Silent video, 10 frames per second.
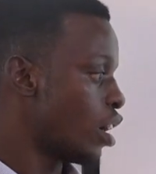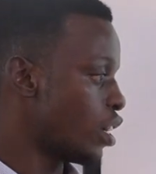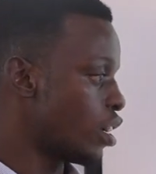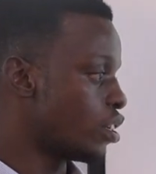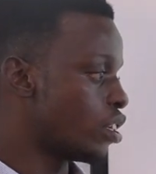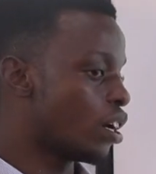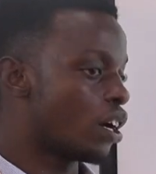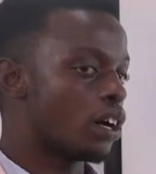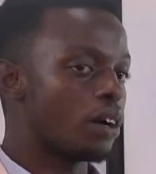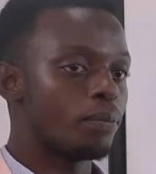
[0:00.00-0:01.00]
in
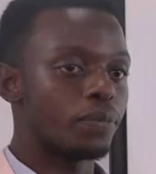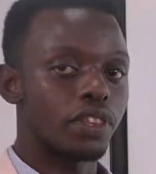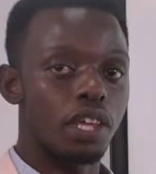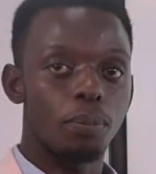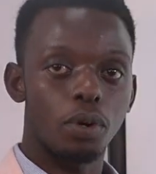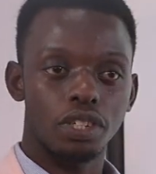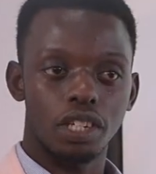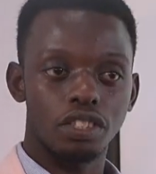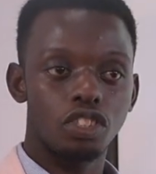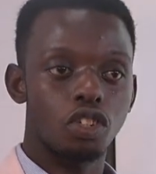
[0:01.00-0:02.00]
the
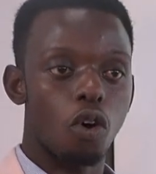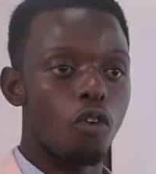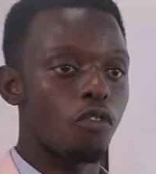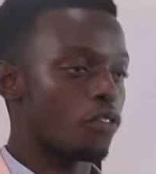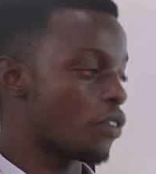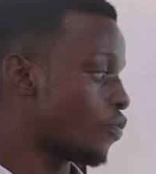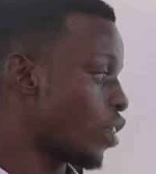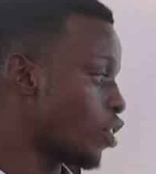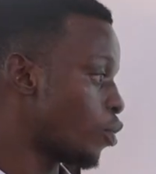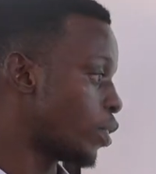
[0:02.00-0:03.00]
importance of
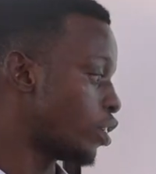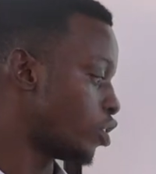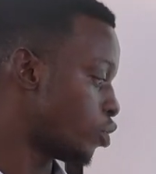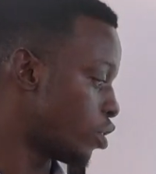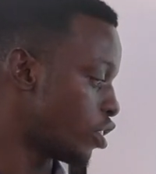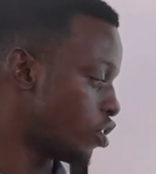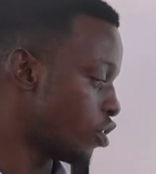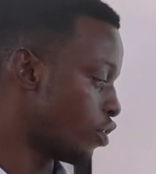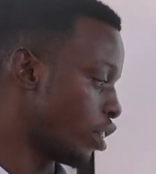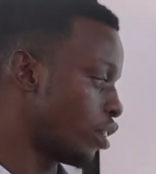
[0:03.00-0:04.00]
environment to the
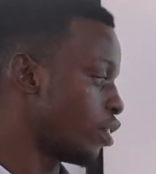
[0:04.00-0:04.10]
children.